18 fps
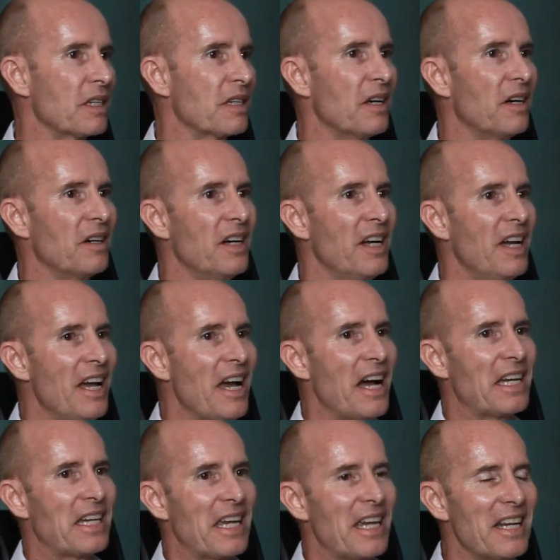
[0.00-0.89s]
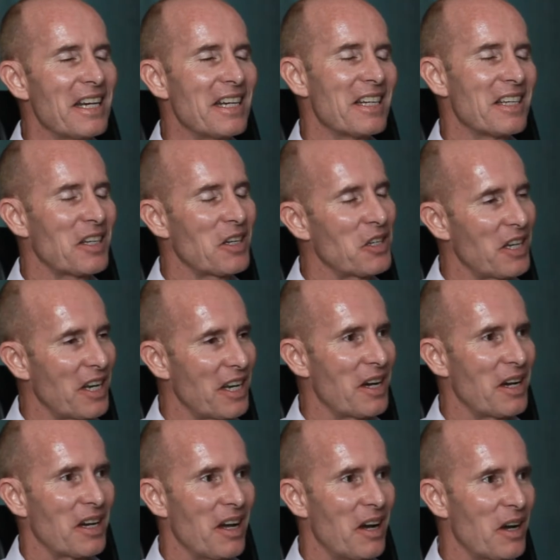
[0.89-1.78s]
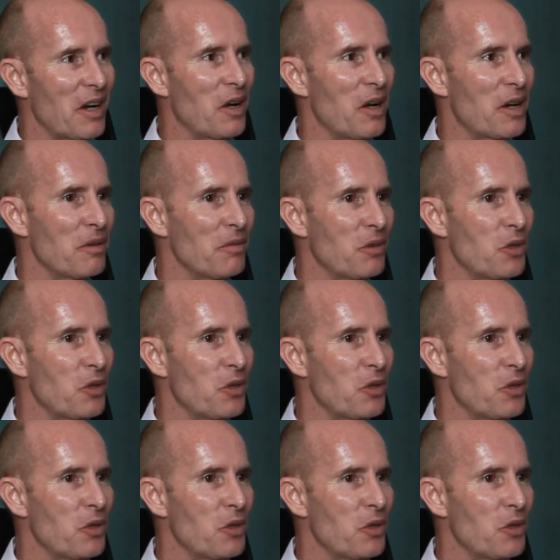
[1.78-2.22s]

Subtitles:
Now, again, as I say, I kind of